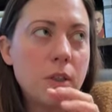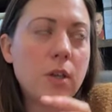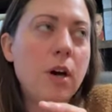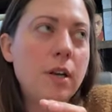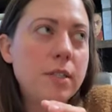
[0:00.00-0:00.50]
the
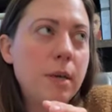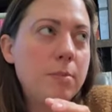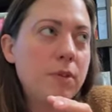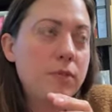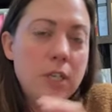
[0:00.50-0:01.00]

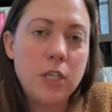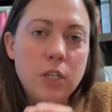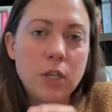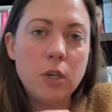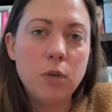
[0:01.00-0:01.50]
concept of
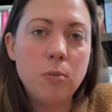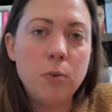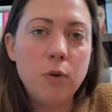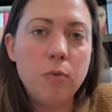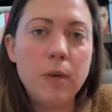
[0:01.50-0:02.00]
teaching a new
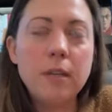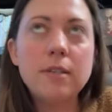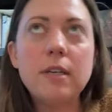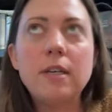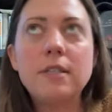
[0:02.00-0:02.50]

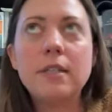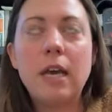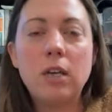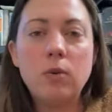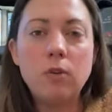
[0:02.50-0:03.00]
movement is
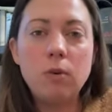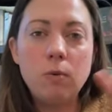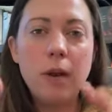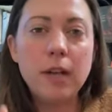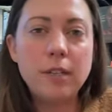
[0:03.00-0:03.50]
that you
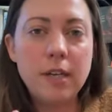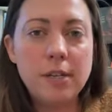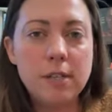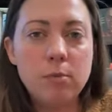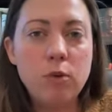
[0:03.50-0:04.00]
don't want to
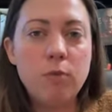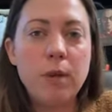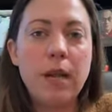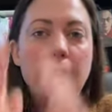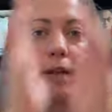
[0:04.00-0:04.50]
teach the
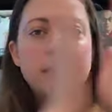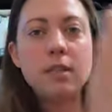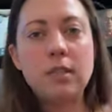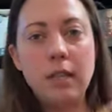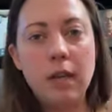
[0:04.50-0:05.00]
movement as a
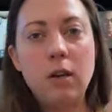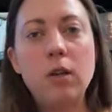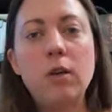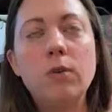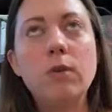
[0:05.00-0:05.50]

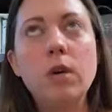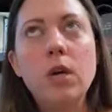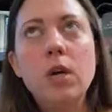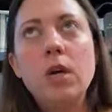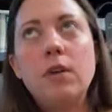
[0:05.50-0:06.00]
standalone.
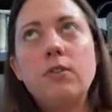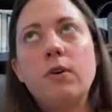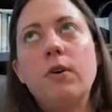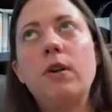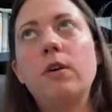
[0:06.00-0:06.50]
And
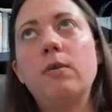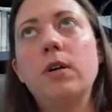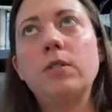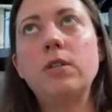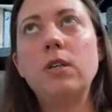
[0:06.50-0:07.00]
so in other
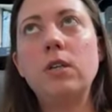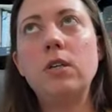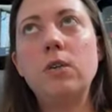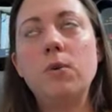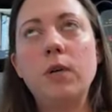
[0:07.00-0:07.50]
words,
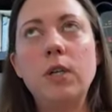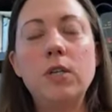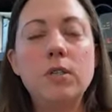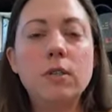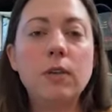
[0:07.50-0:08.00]
you
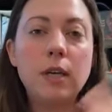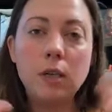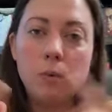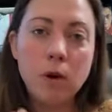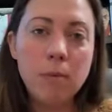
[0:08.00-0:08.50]
wouldn't, so
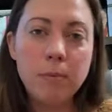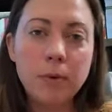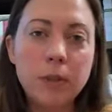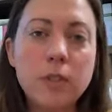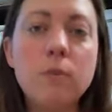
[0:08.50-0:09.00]
like you warm up
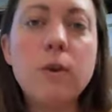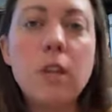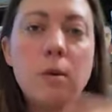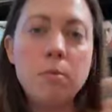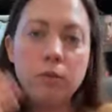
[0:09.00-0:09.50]
the horse in
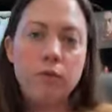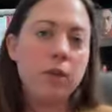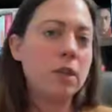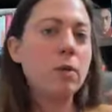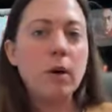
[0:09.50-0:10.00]
rhythm, they're
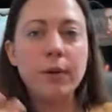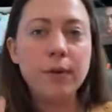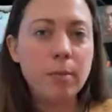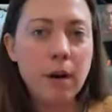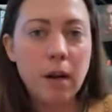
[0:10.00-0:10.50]
feeling well
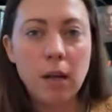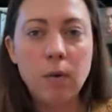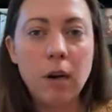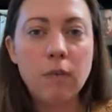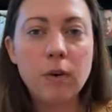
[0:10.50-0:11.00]
in their body or
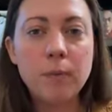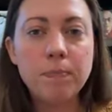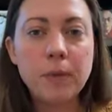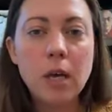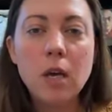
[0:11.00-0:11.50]
whatever.
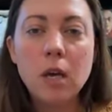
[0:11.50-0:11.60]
